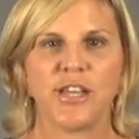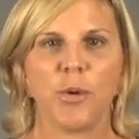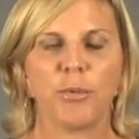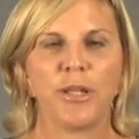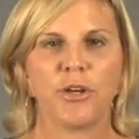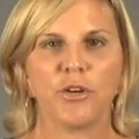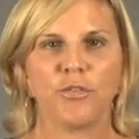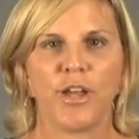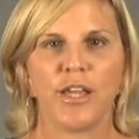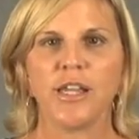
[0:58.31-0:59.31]
to help
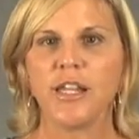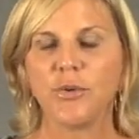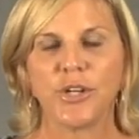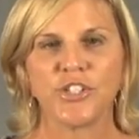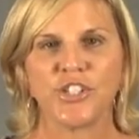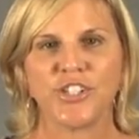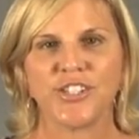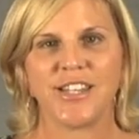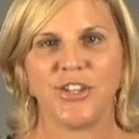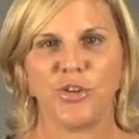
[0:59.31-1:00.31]
clarify any
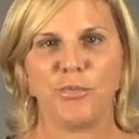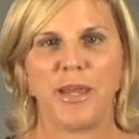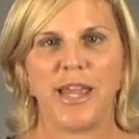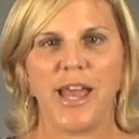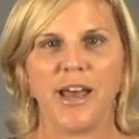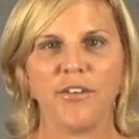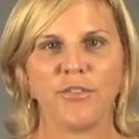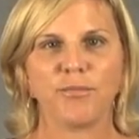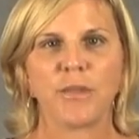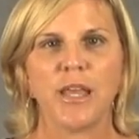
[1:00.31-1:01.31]
questions that you may have.
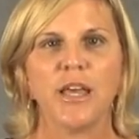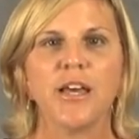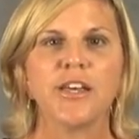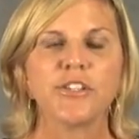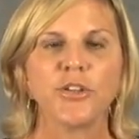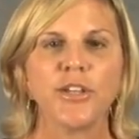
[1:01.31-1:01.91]
So